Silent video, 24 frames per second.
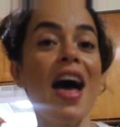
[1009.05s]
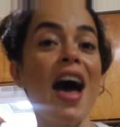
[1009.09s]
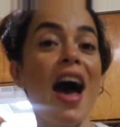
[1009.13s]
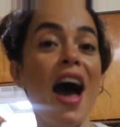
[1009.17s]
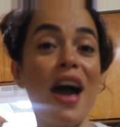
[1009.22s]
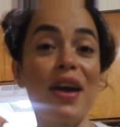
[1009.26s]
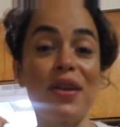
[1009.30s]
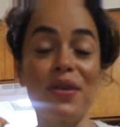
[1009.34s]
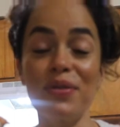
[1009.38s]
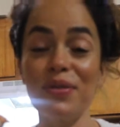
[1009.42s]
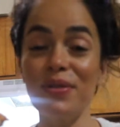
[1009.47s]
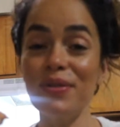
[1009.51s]

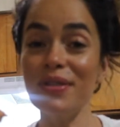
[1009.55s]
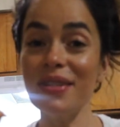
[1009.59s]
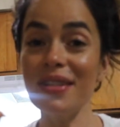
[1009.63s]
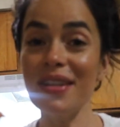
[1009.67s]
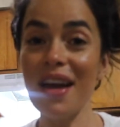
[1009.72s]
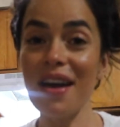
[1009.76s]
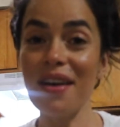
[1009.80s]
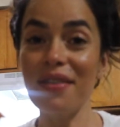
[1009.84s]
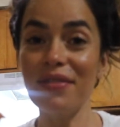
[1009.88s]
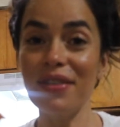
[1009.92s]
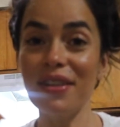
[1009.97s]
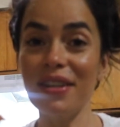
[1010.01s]
I don't use an
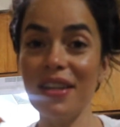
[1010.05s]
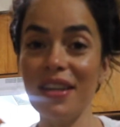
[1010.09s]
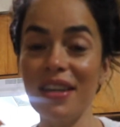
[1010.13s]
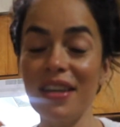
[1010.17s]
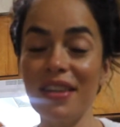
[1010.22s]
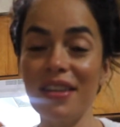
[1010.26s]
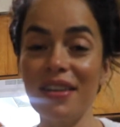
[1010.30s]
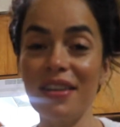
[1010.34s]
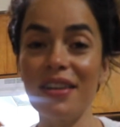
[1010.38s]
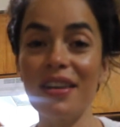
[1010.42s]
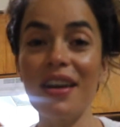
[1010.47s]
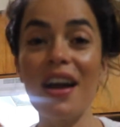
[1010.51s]
oven
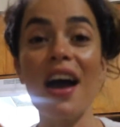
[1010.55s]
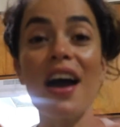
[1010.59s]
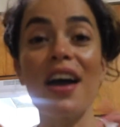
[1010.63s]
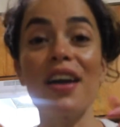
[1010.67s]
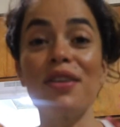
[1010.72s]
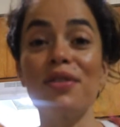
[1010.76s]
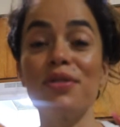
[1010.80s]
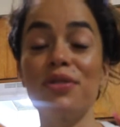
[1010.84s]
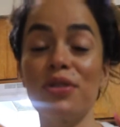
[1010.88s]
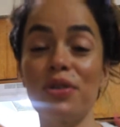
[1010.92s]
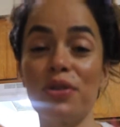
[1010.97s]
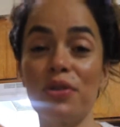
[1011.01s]
either. I
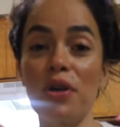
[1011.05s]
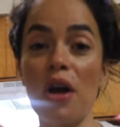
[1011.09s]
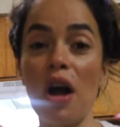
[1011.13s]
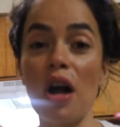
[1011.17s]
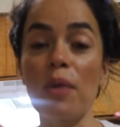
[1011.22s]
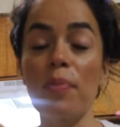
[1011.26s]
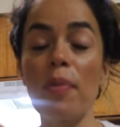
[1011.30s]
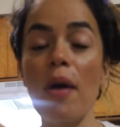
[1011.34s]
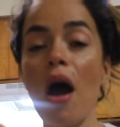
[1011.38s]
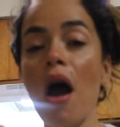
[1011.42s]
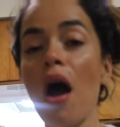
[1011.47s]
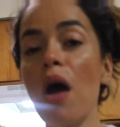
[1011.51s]
use a
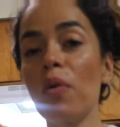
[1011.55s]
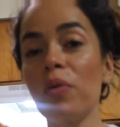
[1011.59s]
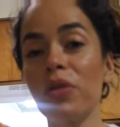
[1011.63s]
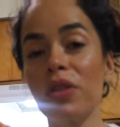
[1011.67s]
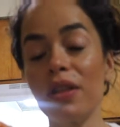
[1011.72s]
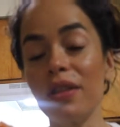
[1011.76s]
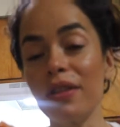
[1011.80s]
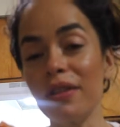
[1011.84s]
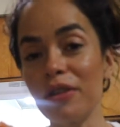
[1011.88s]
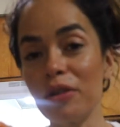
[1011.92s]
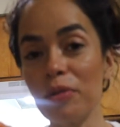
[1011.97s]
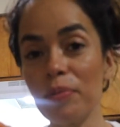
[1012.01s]
crock pot with
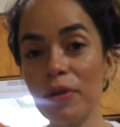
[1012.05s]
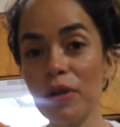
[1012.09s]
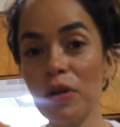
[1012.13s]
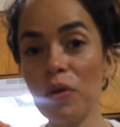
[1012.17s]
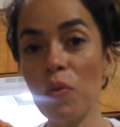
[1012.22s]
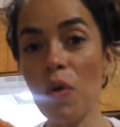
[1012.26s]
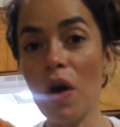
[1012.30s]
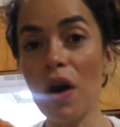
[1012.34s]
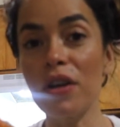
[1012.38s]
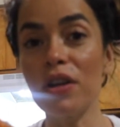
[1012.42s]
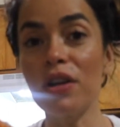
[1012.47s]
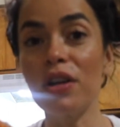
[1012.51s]
a little bit of
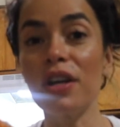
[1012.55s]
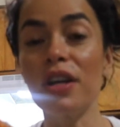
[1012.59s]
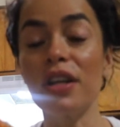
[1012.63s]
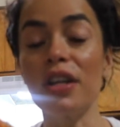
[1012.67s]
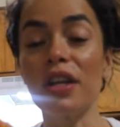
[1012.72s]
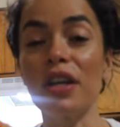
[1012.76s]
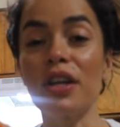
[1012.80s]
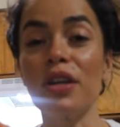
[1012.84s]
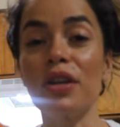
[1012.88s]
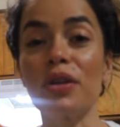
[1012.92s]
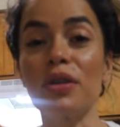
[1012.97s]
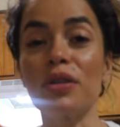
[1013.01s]
water, and
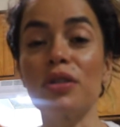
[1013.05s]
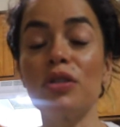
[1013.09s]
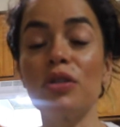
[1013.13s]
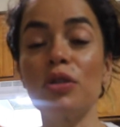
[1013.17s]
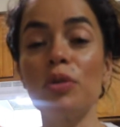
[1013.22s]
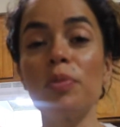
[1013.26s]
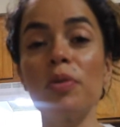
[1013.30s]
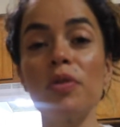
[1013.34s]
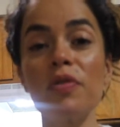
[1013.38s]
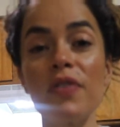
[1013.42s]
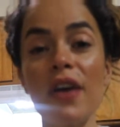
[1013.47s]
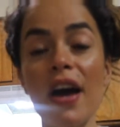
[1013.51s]
it cooks
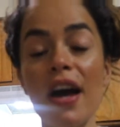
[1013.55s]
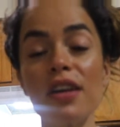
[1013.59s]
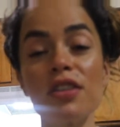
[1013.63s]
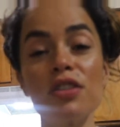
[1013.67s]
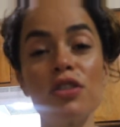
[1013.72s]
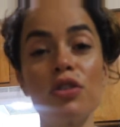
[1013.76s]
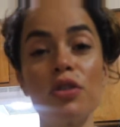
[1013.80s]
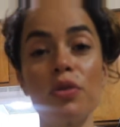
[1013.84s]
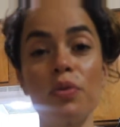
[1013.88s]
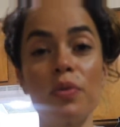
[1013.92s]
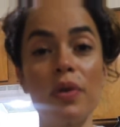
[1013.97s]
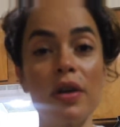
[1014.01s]
super
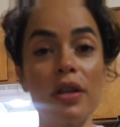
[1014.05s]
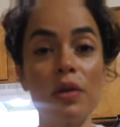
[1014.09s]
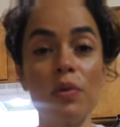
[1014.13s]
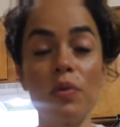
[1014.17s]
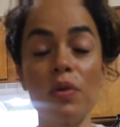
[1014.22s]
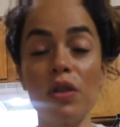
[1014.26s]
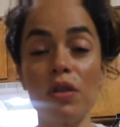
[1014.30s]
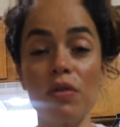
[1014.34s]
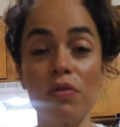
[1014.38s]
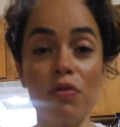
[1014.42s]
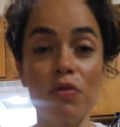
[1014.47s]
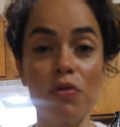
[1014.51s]
fast. They're ready
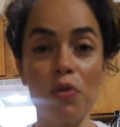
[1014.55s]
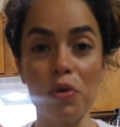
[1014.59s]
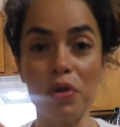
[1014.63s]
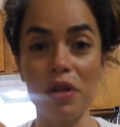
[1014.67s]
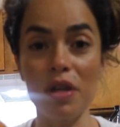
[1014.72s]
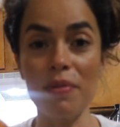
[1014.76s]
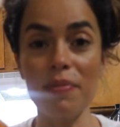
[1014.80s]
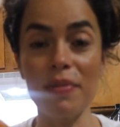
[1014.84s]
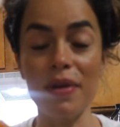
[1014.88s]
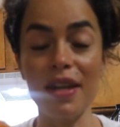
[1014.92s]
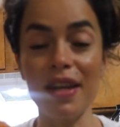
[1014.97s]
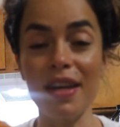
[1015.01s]
within
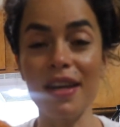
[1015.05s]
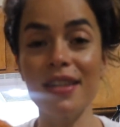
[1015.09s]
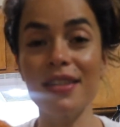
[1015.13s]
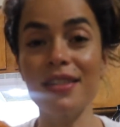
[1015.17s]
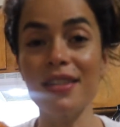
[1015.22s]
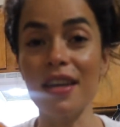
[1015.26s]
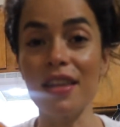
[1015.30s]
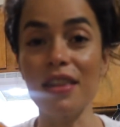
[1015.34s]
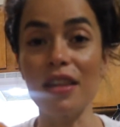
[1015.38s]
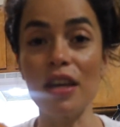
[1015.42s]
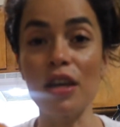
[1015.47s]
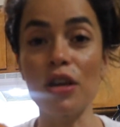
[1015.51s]
40 minutes,
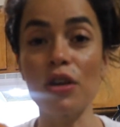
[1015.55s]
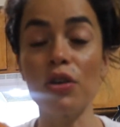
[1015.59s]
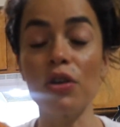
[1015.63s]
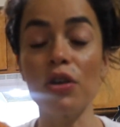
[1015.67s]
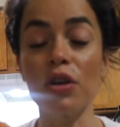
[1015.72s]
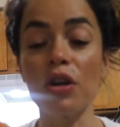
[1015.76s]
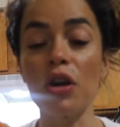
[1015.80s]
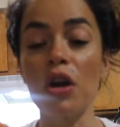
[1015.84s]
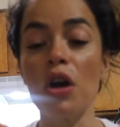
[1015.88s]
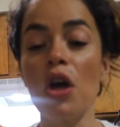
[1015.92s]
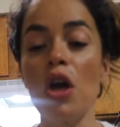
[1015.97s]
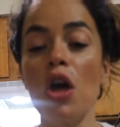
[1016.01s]
and they
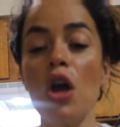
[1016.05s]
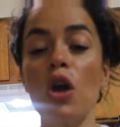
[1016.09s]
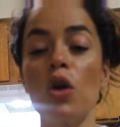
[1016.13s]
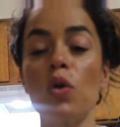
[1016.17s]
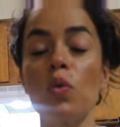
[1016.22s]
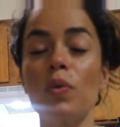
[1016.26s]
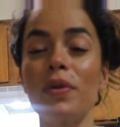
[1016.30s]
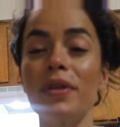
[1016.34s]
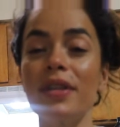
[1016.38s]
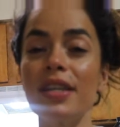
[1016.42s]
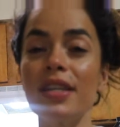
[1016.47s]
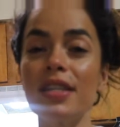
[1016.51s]
cook
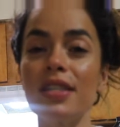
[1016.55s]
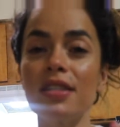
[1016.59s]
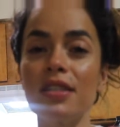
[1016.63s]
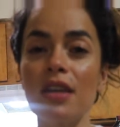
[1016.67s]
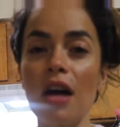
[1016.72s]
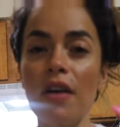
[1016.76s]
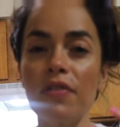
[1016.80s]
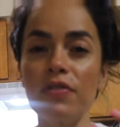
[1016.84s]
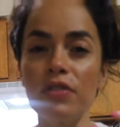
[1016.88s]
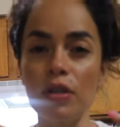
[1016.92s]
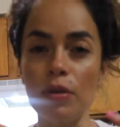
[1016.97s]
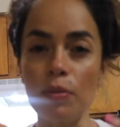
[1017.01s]
really
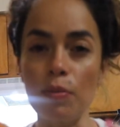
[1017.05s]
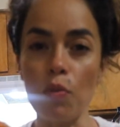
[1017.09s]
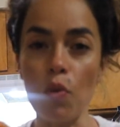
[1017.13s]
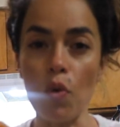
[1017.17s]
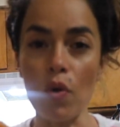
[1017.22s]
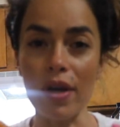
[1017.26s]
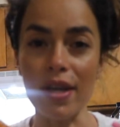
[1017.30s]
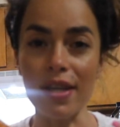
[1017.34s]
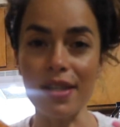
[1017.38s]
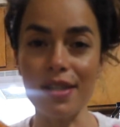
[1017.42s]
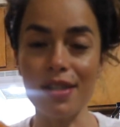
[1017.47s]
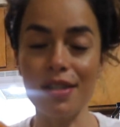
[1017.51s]
soft and
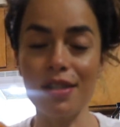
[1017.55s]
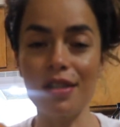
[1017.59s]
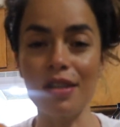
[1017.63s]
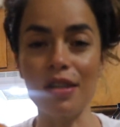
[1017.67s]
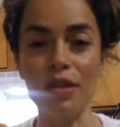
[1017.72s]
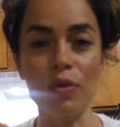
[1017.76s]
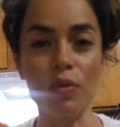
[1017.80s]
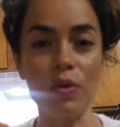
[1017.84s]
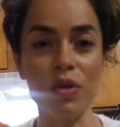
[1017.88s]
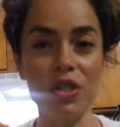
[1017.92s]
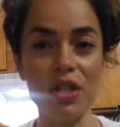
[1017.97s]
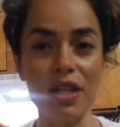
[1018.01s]
moist
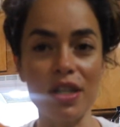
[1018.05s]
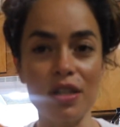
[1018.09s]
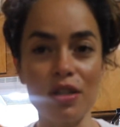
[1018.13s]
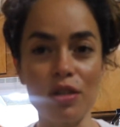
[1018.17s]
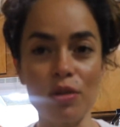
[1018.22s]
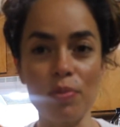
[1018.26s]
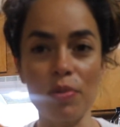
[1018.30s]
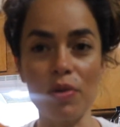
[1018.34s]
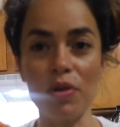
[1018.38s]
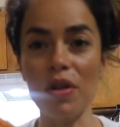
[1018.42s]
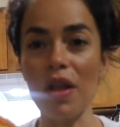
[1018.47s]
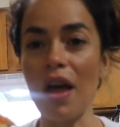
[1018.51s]
too, which I
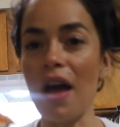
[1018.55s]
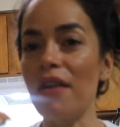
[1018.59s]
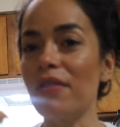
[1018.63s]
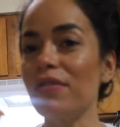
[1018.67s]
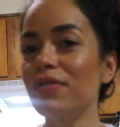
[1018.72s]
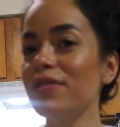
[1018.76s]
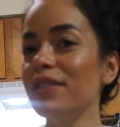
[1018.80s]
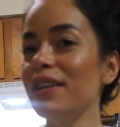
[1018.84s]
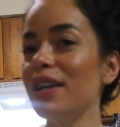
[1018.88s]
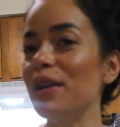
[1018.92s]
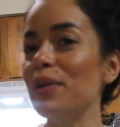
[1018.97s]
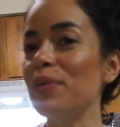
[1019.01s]
super love.
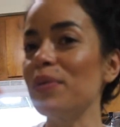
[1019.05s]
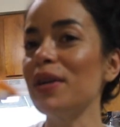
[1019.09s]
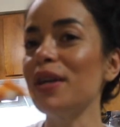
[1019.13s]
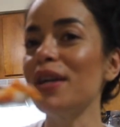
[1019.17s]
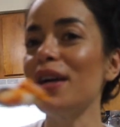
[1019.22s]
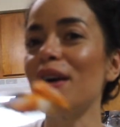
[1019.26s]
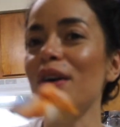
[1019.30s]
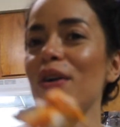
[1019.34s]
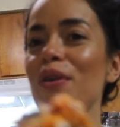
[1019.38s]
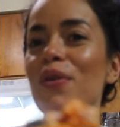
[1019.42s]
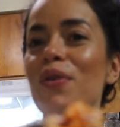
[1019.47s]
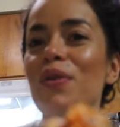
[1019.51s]
Here we
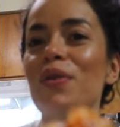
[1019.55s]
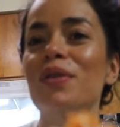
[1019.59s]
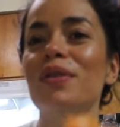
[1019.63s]
go.